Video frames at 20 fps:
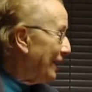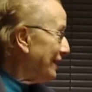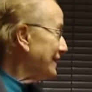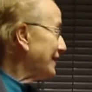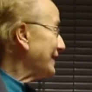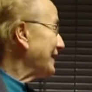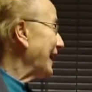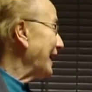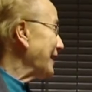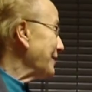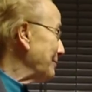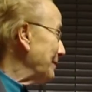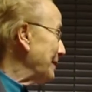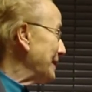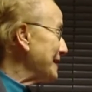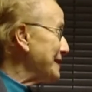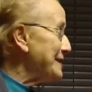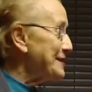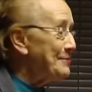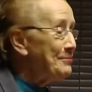to thank
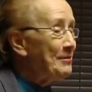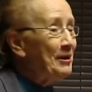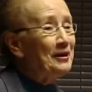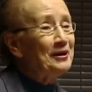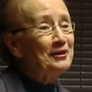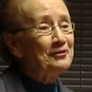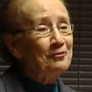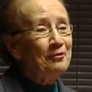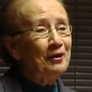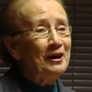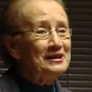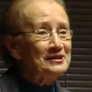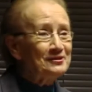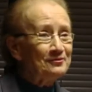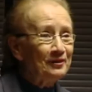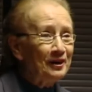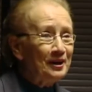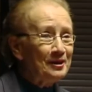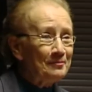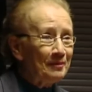Minister Mary White
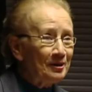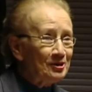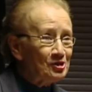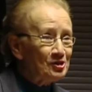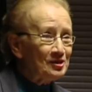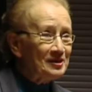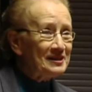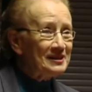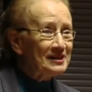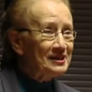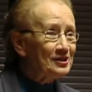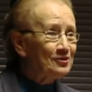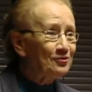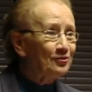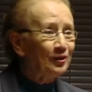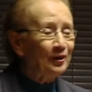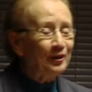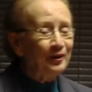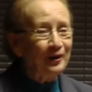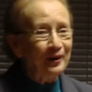very much indeed
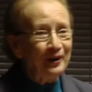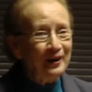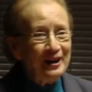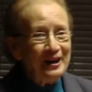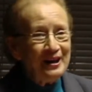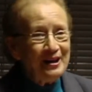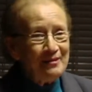for her